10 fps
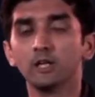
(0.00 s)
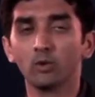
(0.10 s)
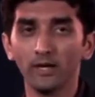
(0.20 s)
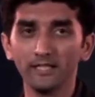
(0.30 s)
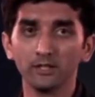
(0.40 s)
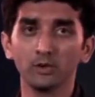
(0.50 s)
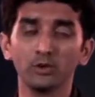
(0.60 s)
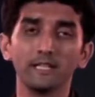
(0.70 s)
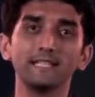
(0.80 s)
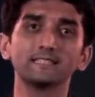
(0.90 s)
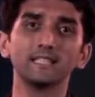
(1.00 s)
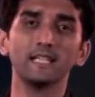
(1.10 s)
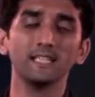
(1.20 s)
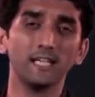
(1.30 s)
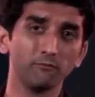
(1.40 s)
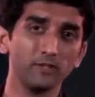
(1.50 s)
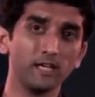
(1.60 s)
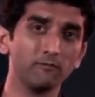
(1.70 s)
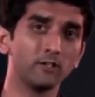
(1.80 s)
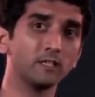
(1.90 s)
Quite a good insight that we
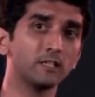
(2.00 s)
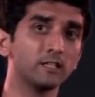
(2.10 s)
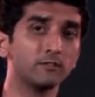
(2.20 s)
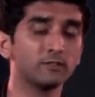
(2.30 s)
have learned here.